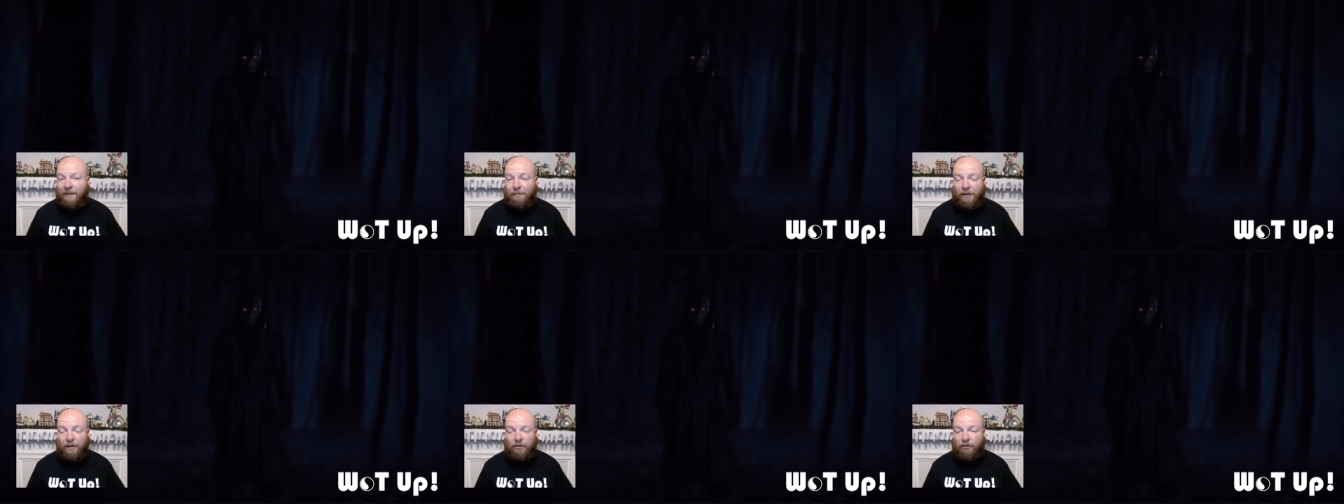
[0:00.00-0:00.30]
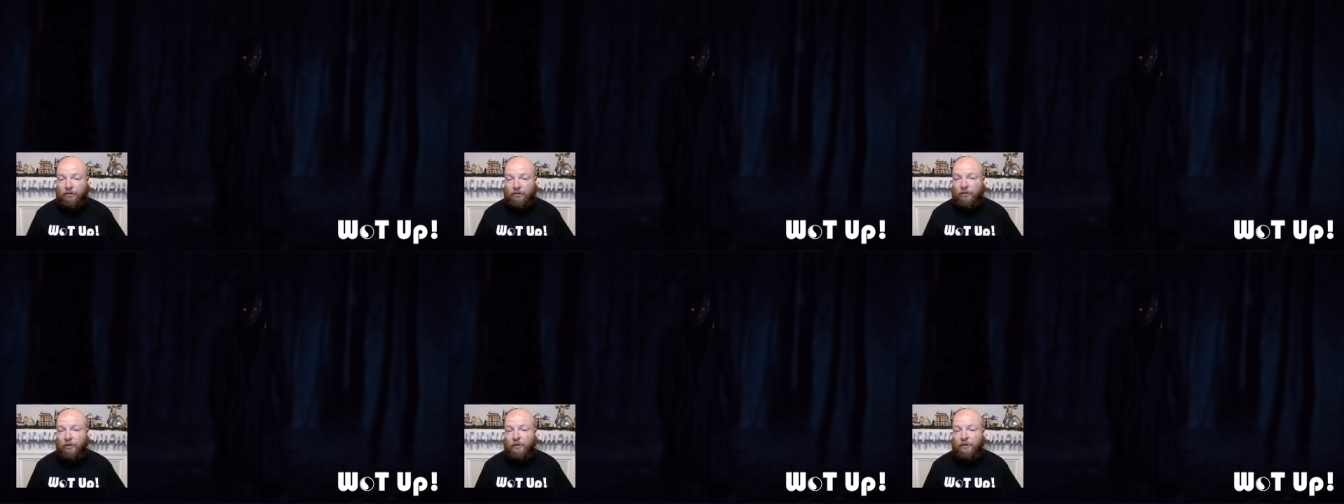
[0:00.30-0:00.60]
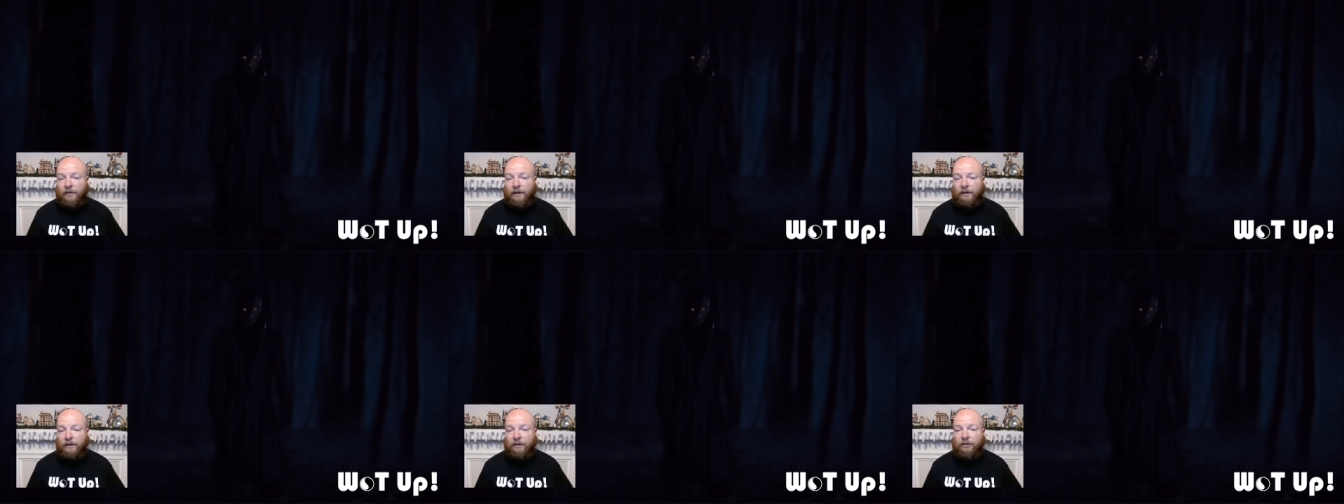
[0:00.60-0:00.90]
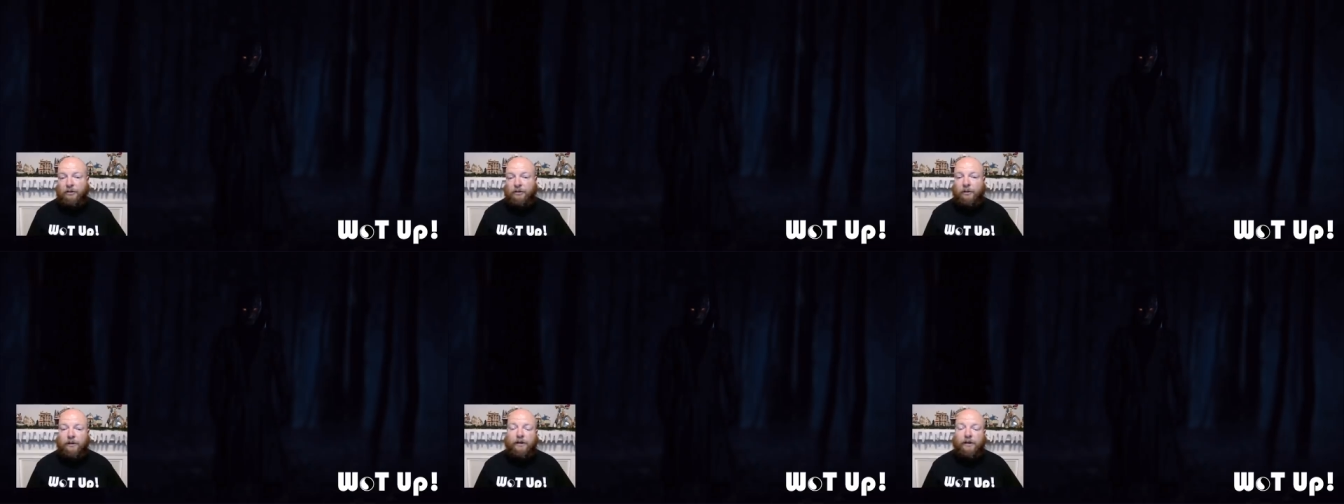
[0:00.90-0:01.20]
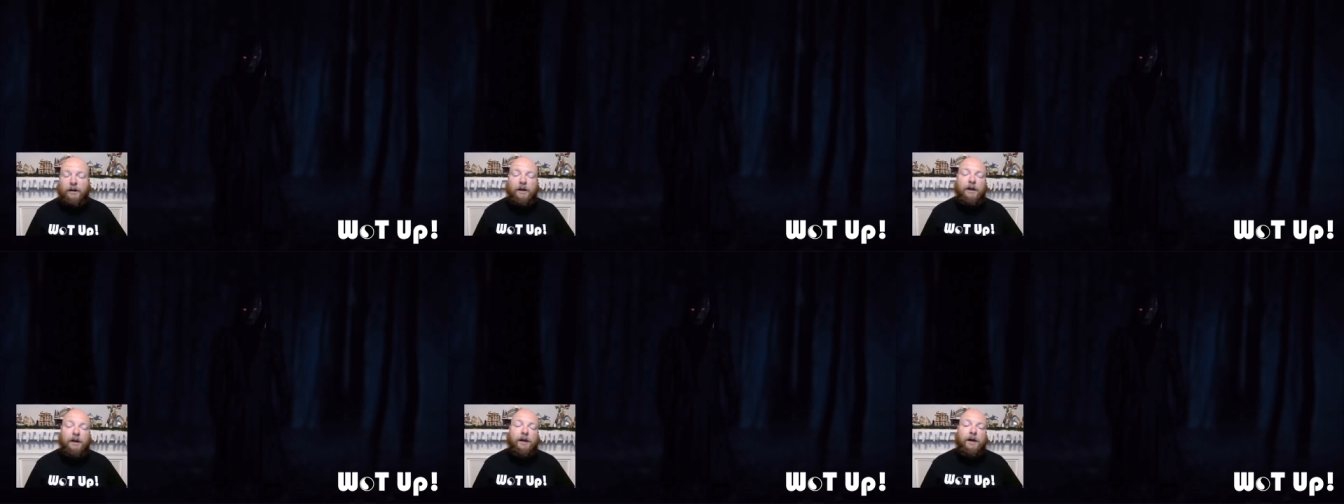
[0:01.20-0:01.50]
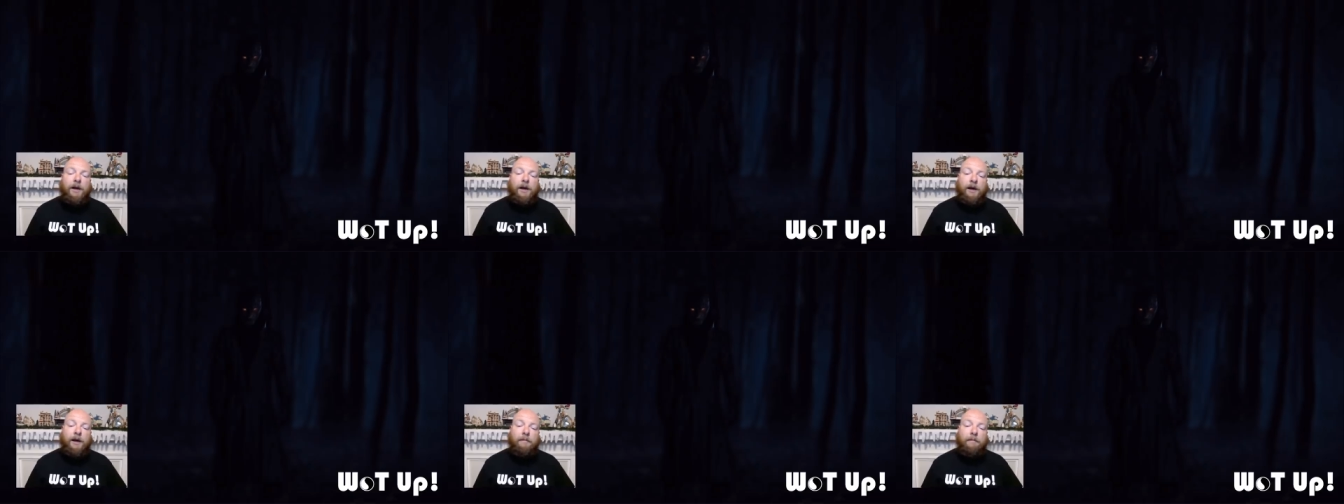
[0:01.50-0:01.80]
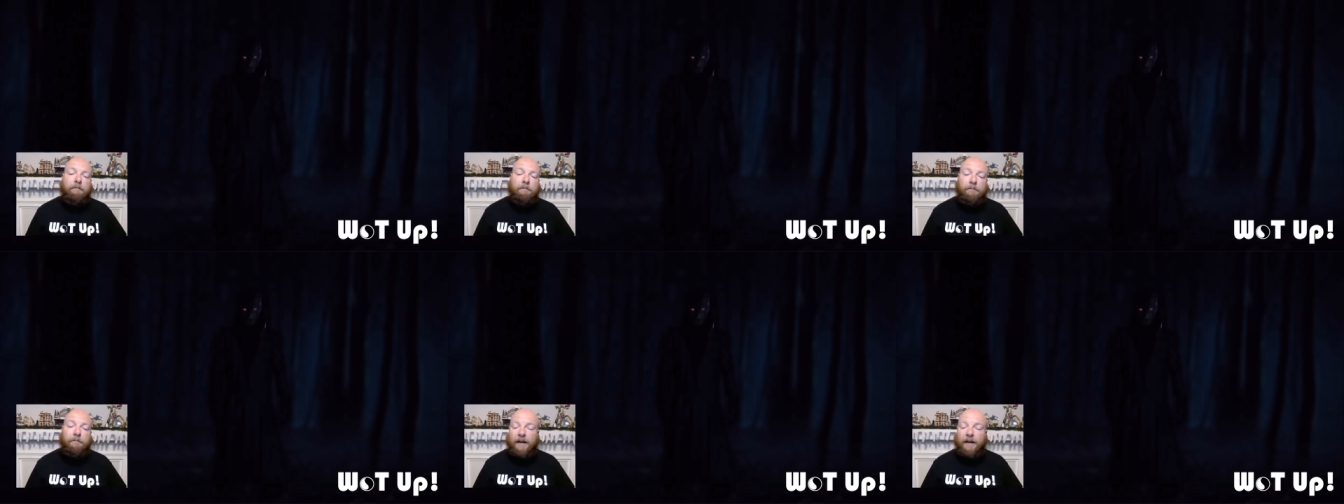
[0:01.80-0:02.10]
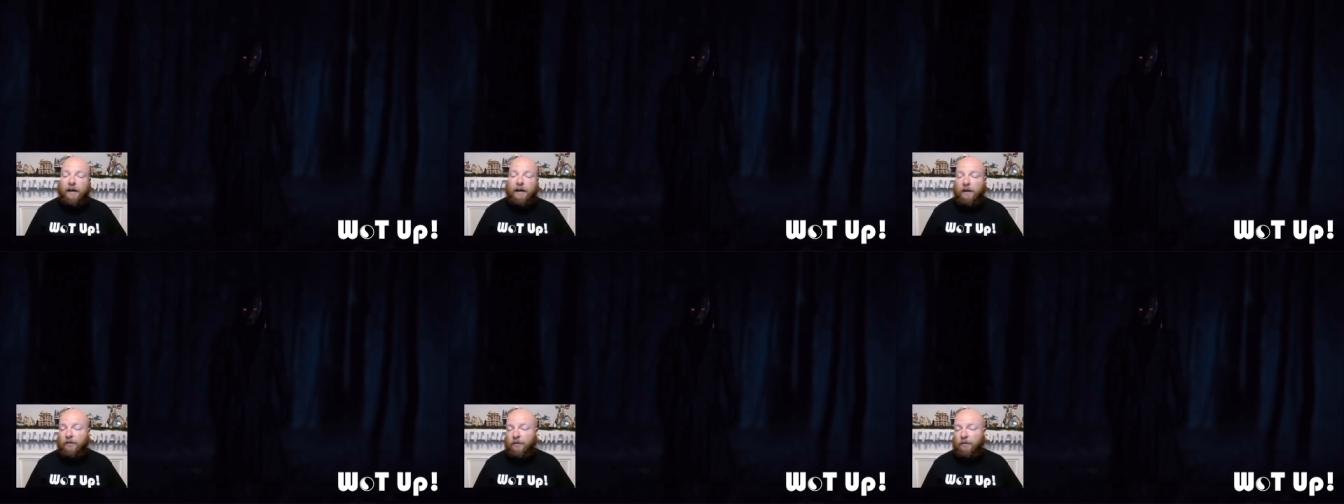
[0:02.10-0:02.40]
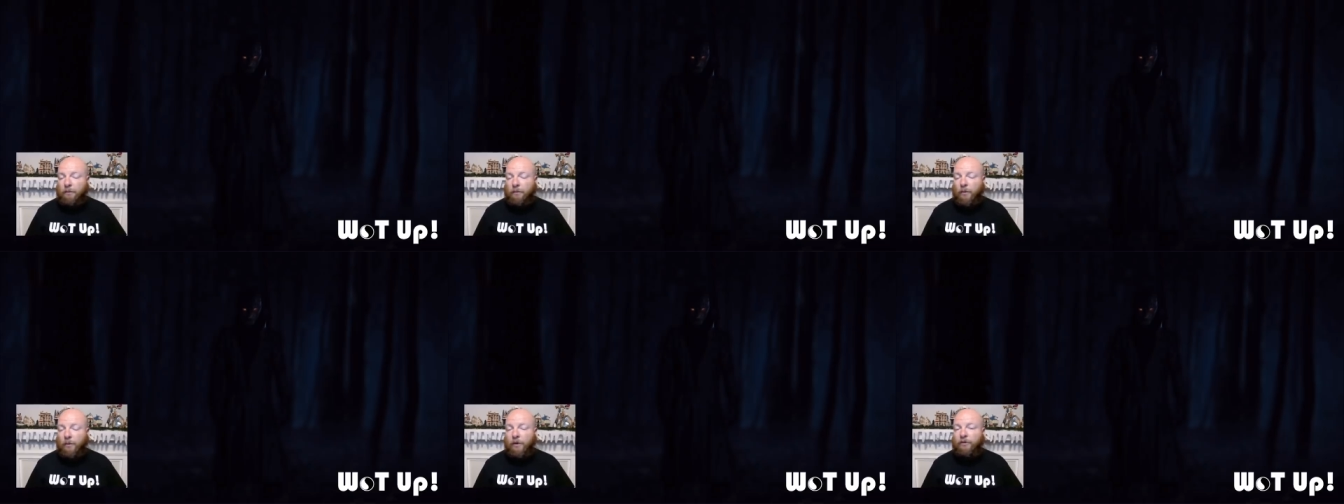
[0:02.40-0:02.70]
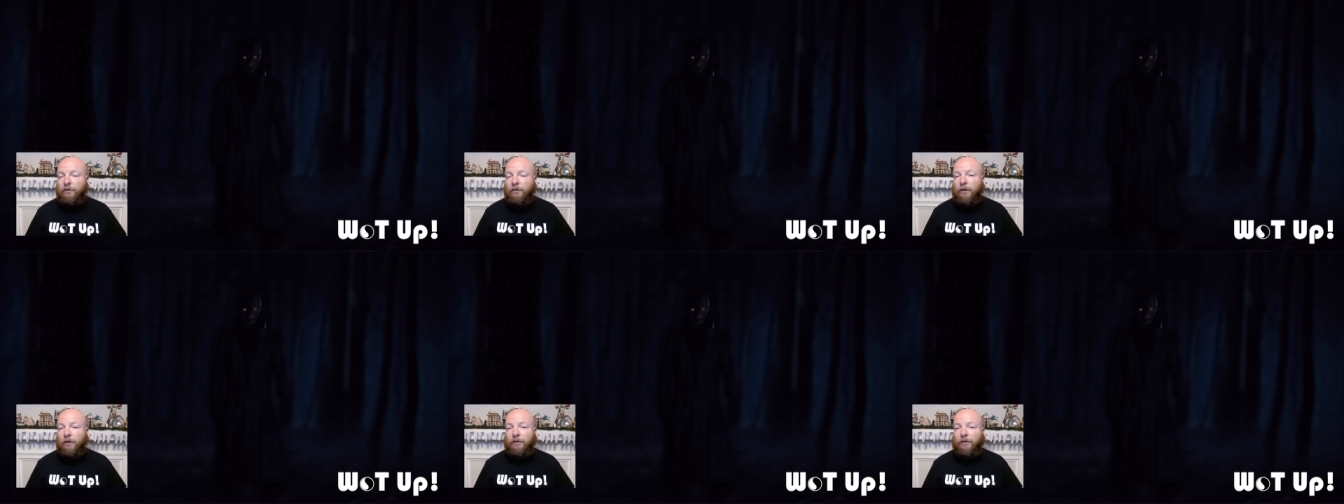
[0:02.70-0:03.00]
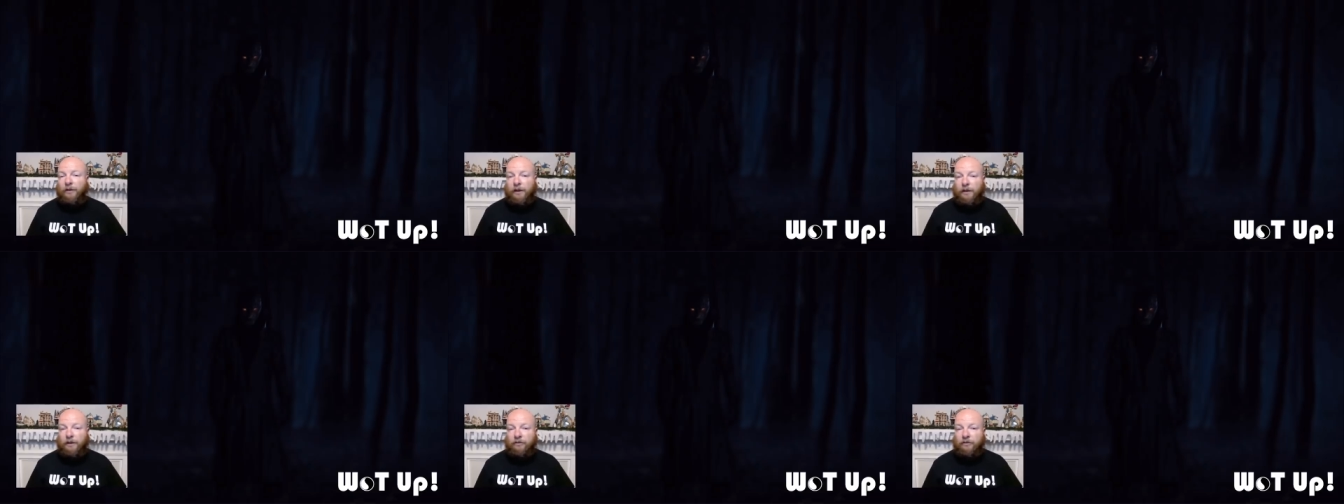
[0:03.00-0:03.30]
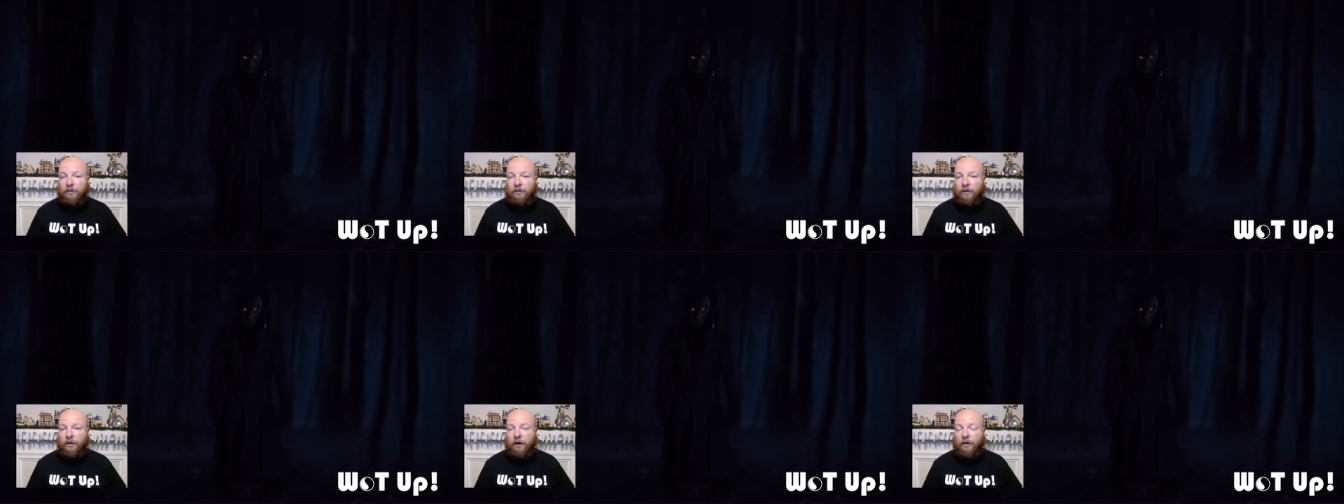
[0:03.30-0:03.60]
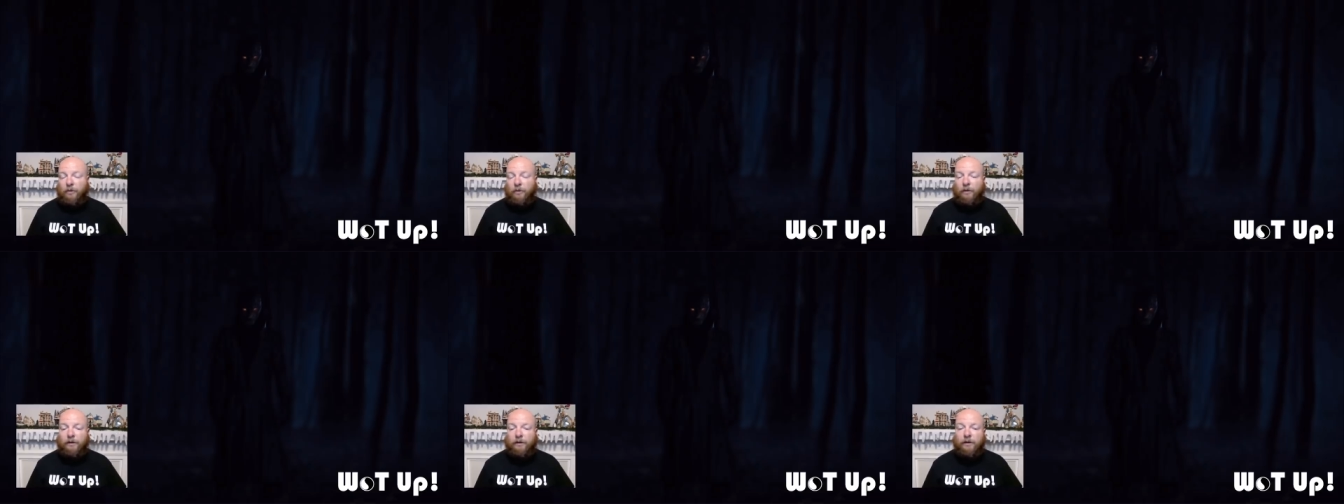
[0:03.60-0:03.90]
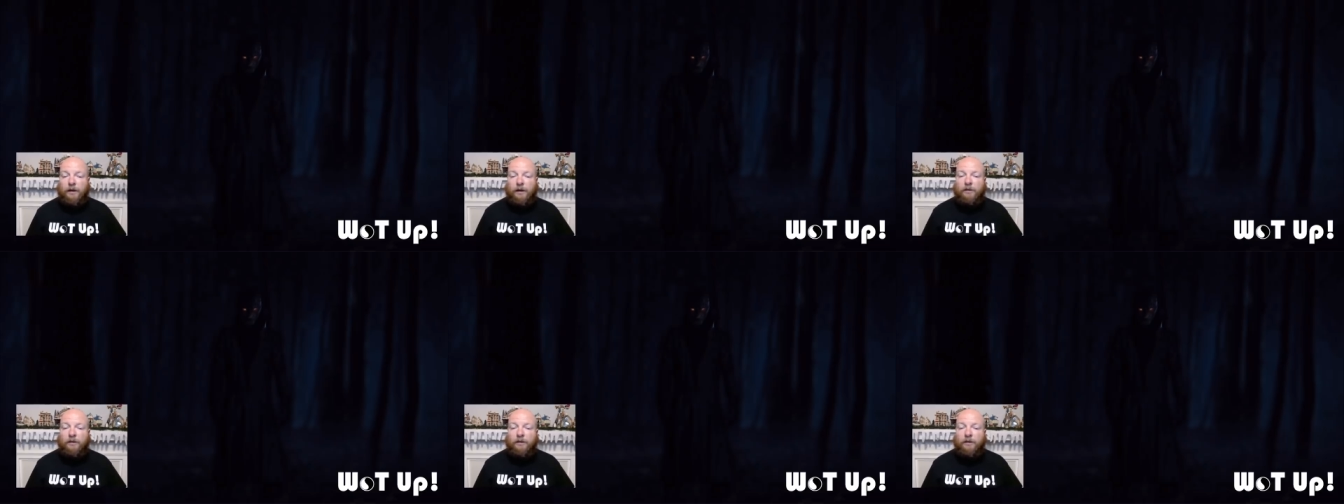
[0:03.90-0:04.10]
because you're so addicted to it. Um, but the boys all think he's the Dark One.